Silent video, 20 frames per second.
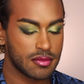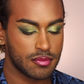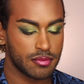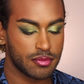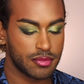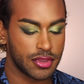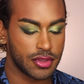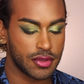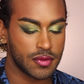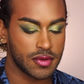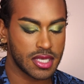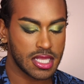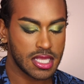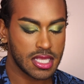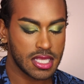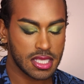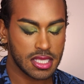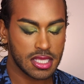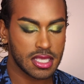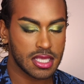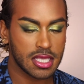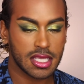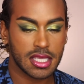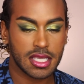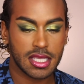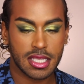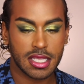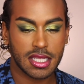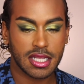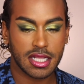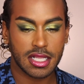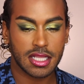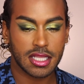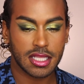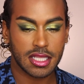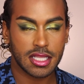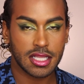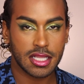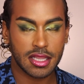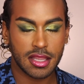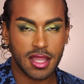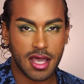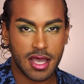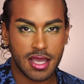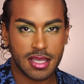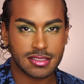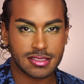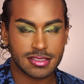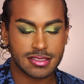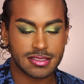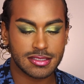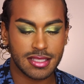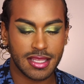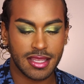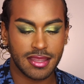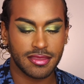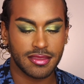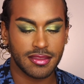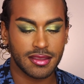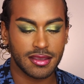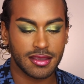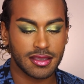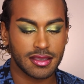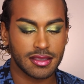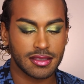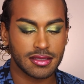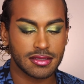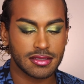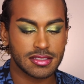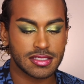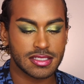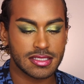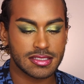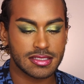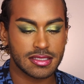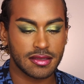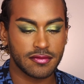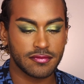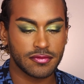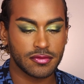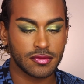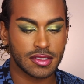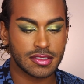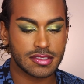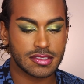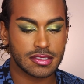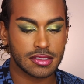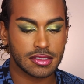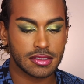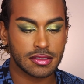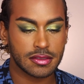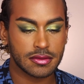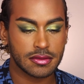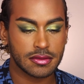Beauty gloss in the She's an Influencer.